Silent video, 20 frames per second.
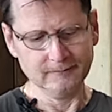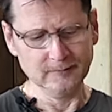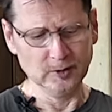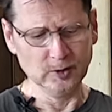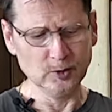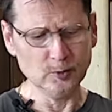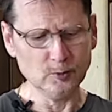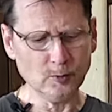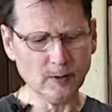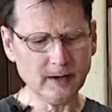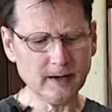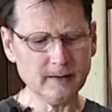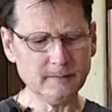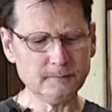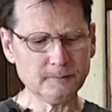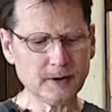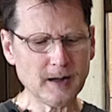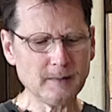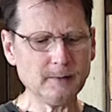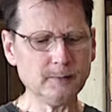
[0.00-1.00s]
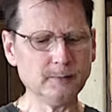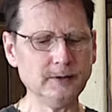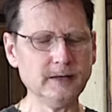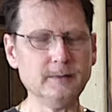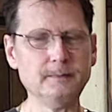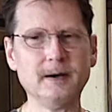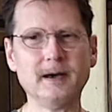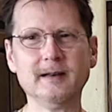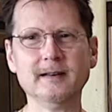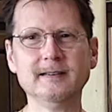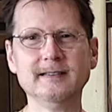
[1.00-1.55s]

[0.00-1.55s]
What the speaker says: you want probably about a